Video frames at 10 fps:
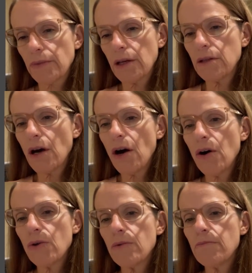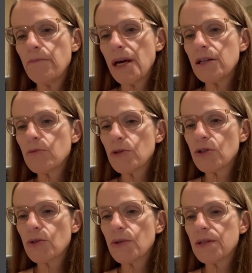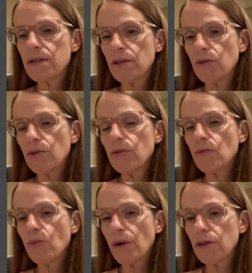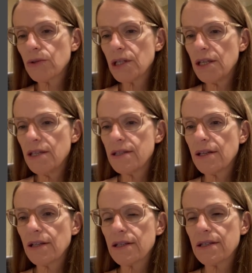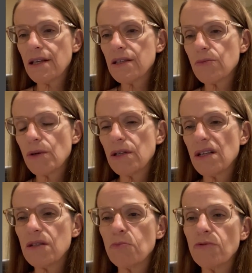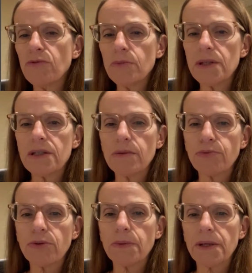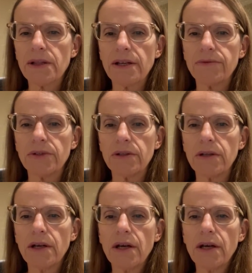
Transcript: Now, management should consider whether the ECL assessment is performed at the appropriate level.